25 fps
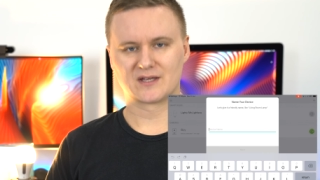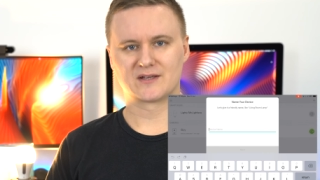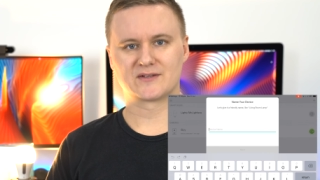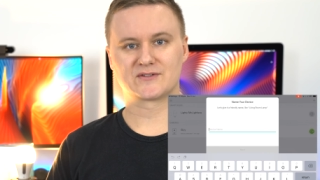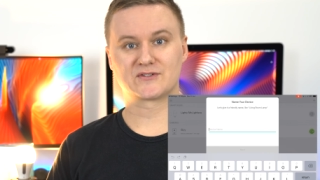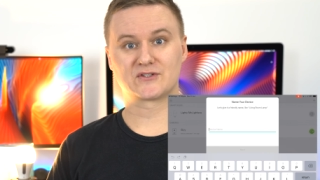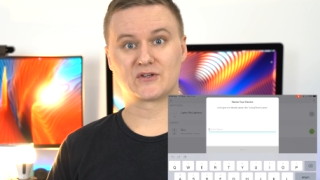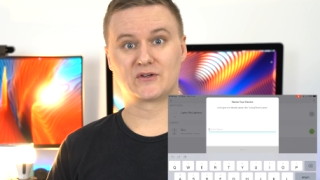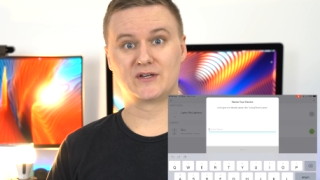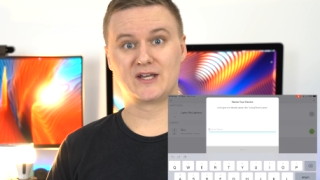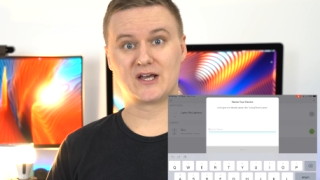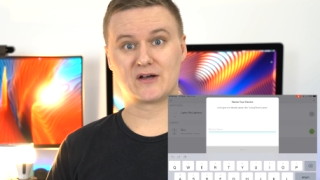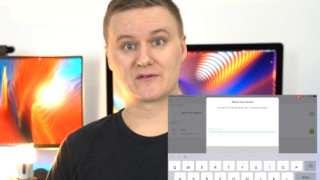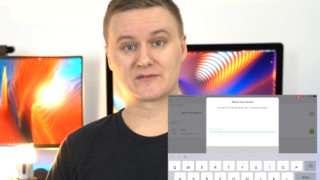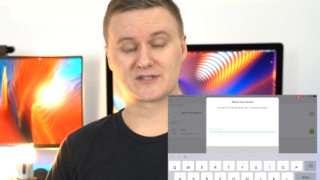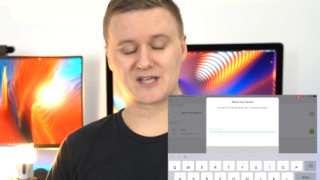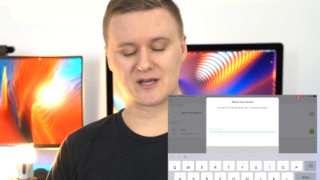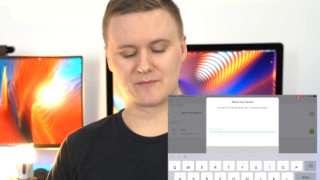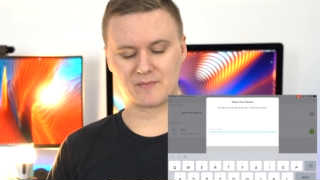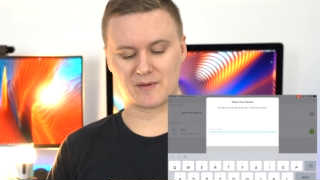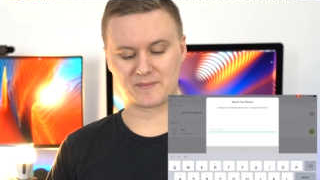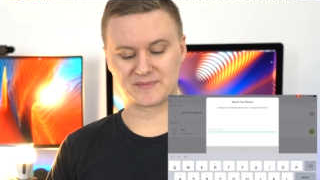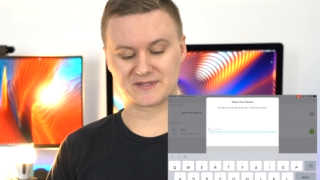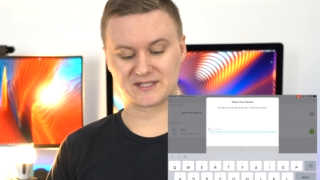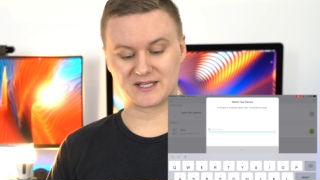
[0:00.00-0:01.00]
So now it's
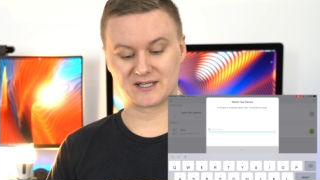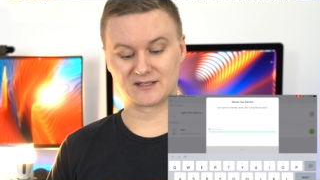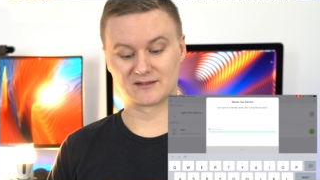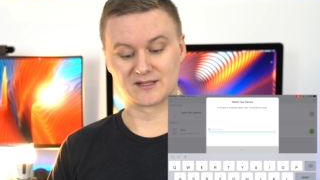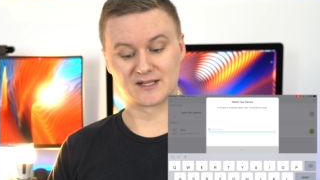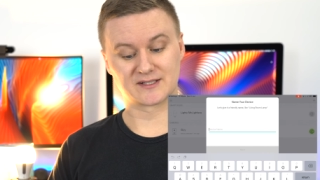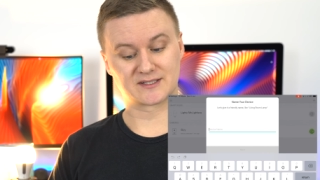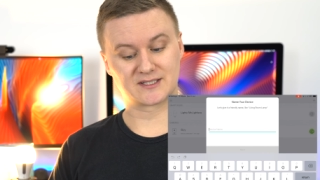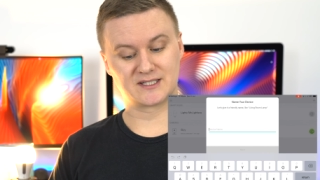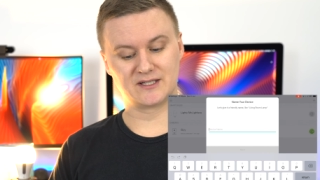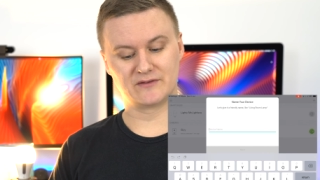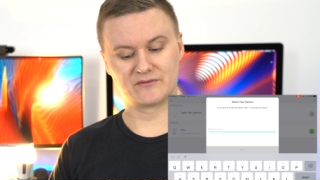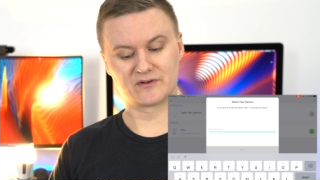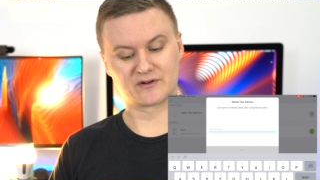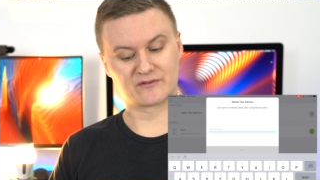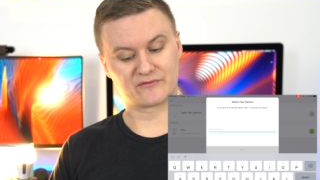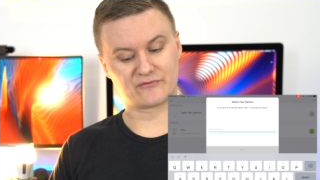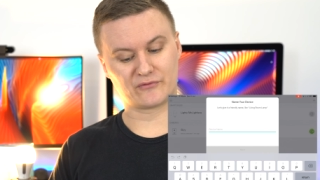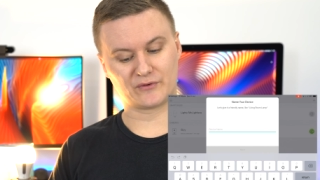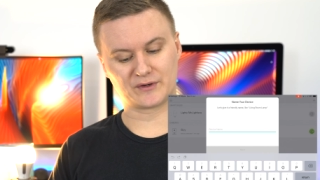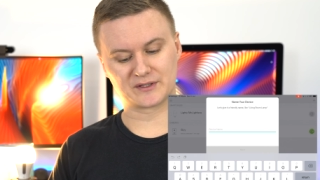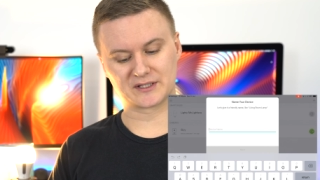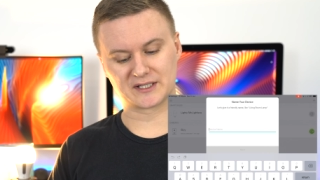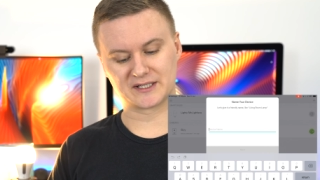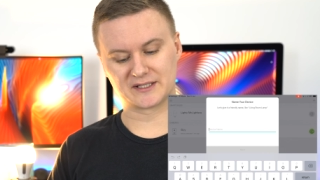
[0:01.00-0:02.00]
come up saying, let's give it a
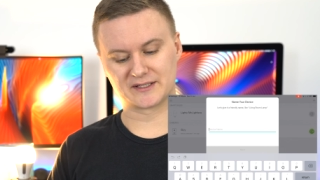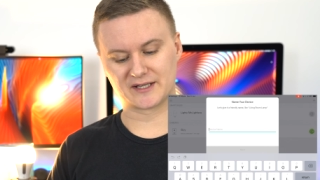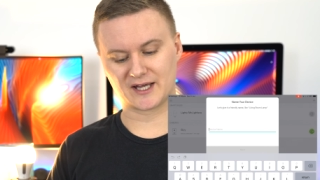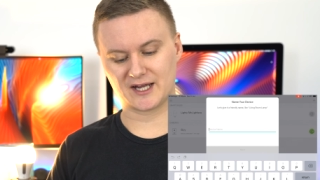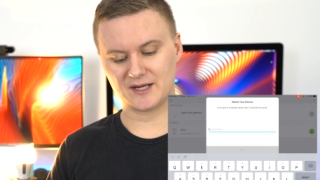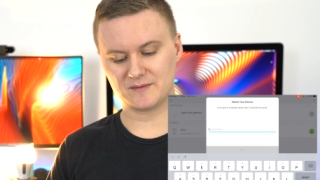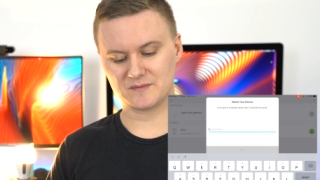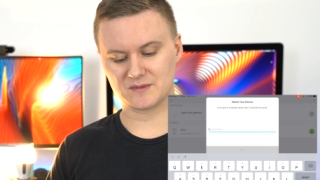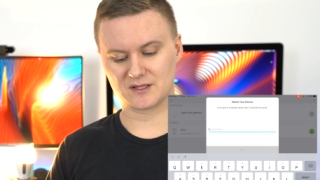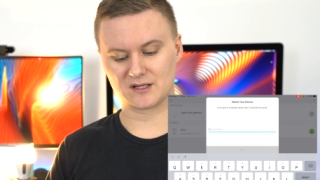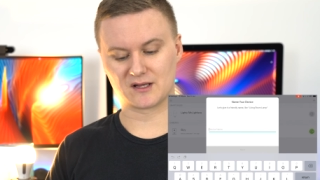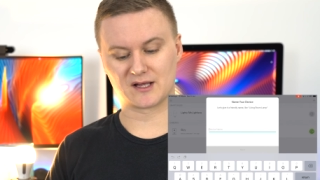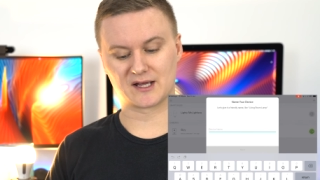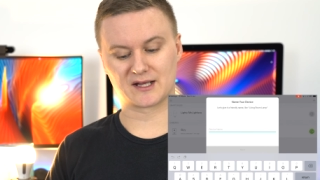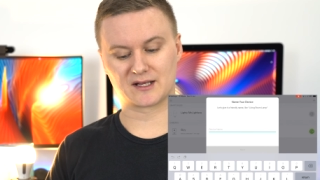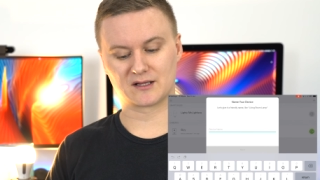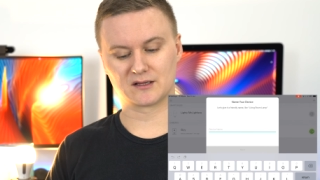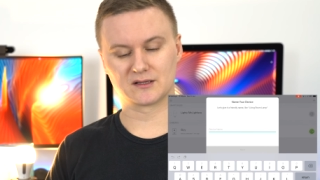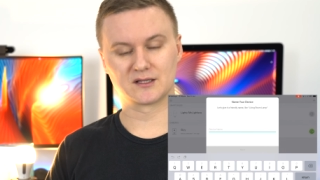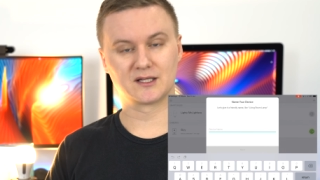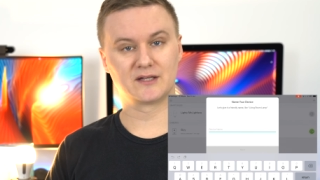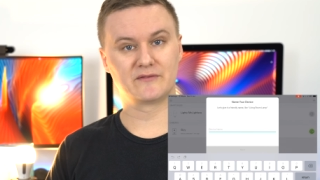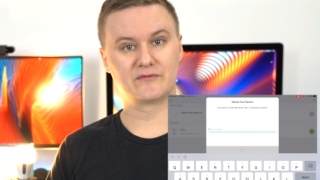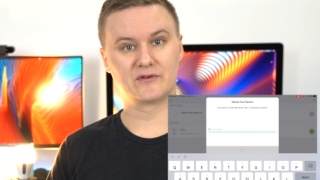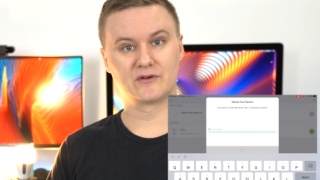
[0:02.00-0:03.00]
friendly name like
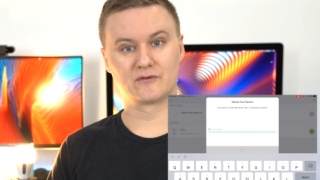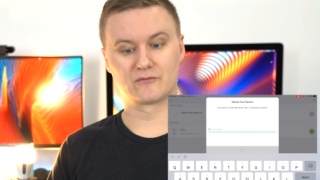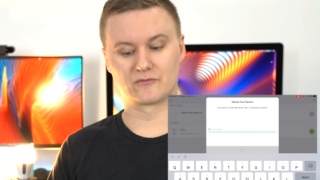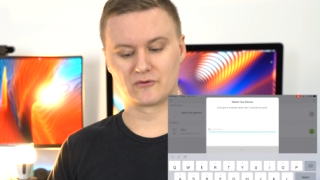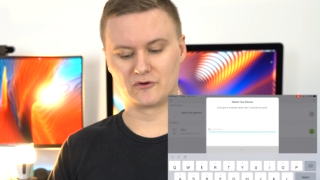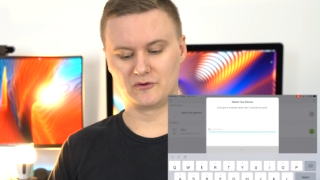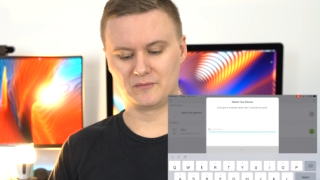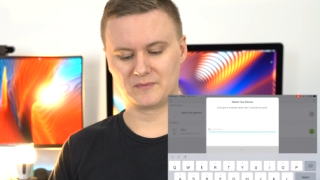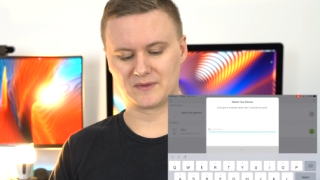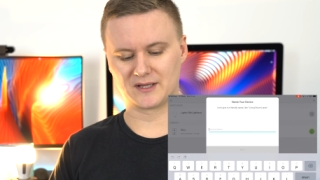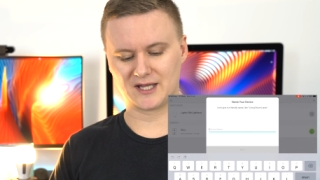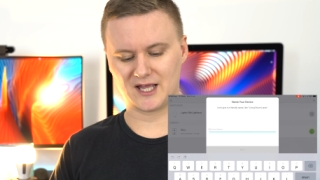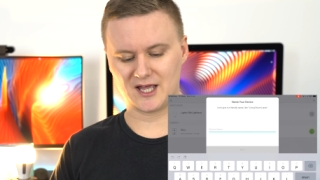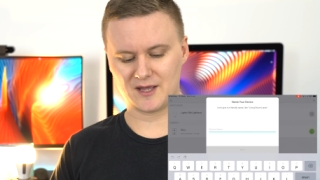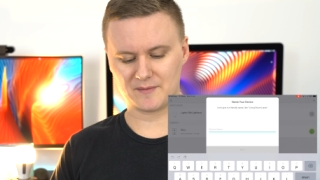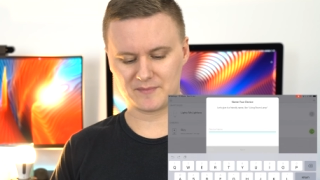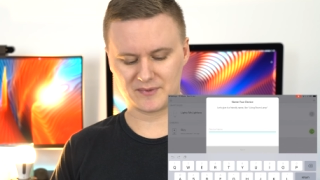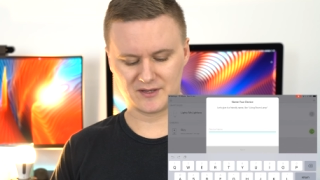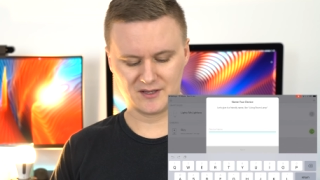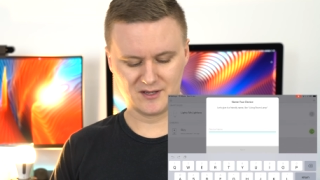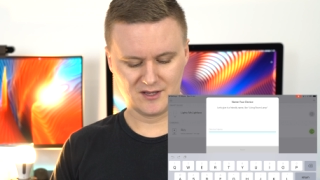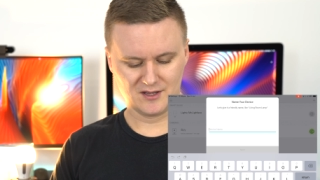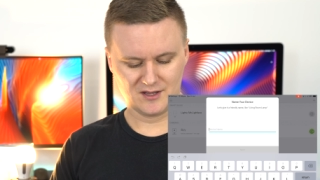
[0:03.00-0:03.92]
living room lamp,